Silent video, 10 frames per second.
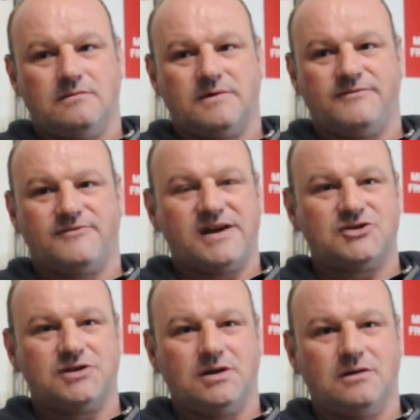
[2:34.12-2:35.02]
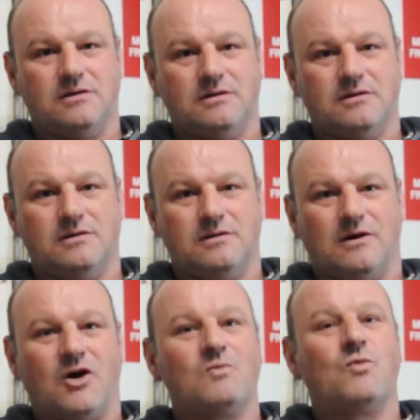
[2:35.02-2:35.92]
refreshing,
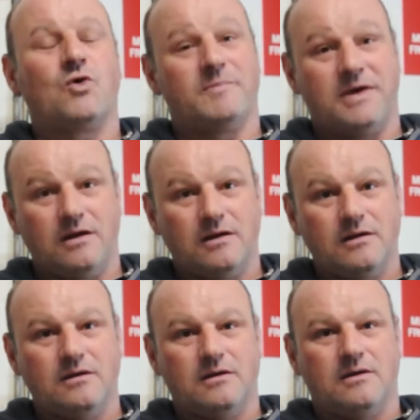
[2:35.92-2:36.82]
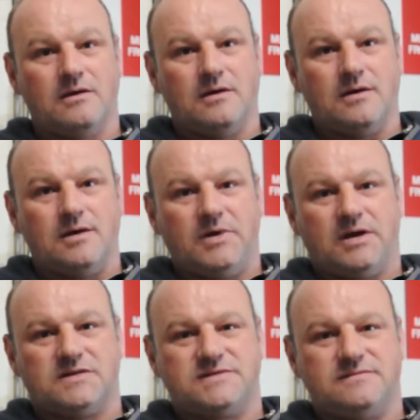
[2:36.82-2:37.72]
heartwarming,
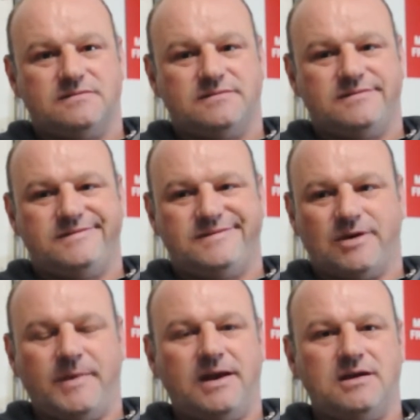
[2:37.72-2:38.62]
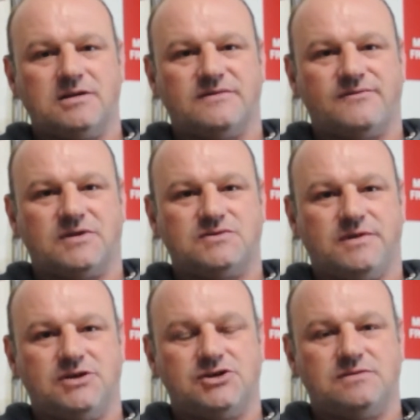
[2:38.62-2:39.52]
because so many years of
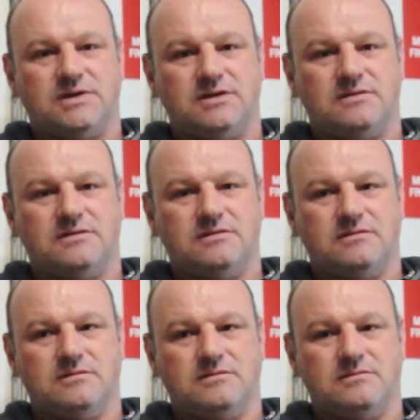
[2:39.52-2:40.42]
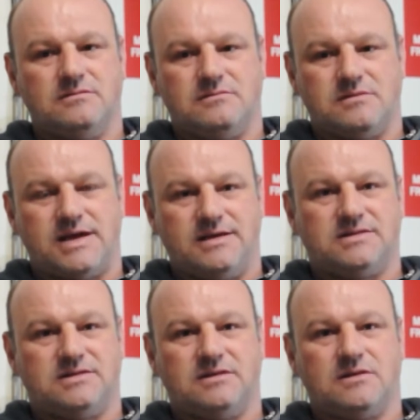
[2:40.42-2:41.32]
frustration with
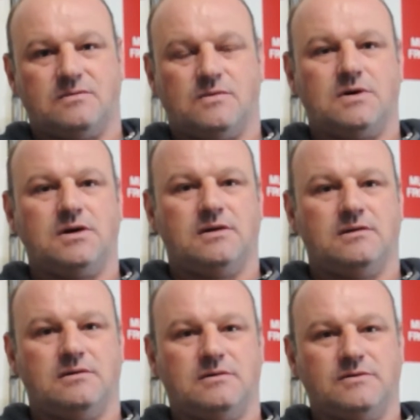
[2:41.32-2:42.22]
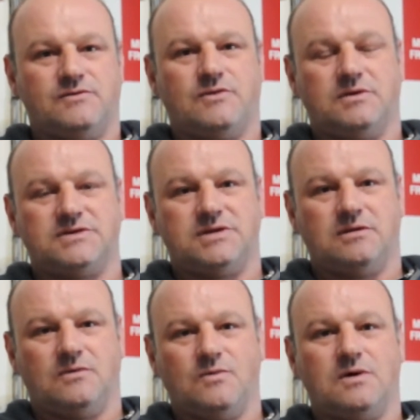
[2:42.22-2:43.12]
lights that don't work, controllers that
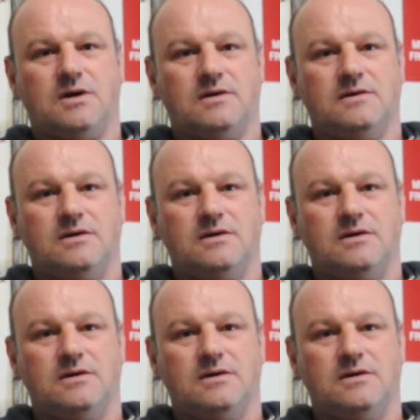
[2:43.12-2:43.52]
don't work,